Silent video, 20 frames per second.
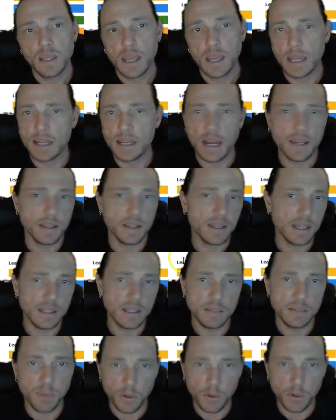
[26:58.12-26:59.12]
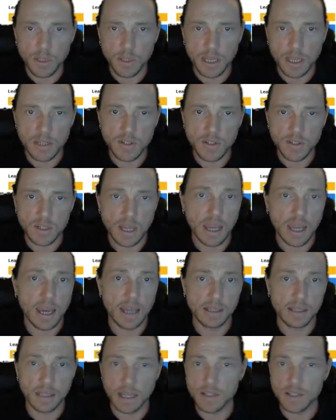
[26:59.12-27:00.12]
And in both cases, I
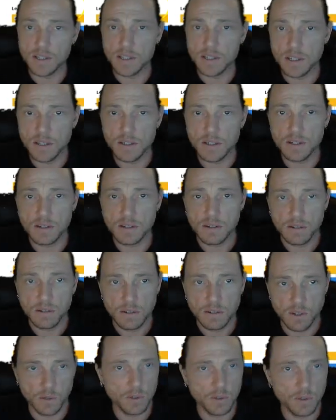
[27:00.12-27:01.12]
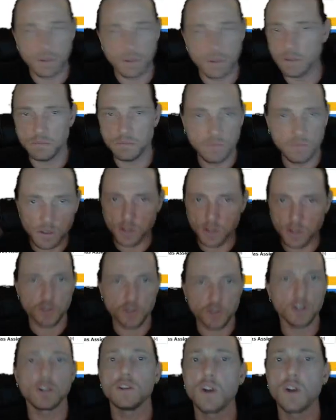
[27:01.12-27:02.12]
had licenses, so you're
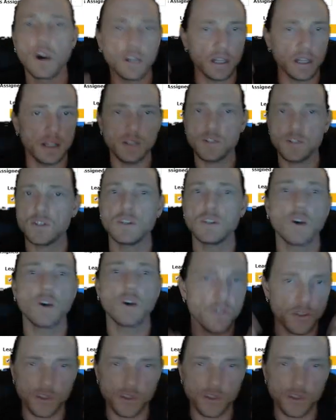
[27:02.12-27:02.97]
just going to log in and see all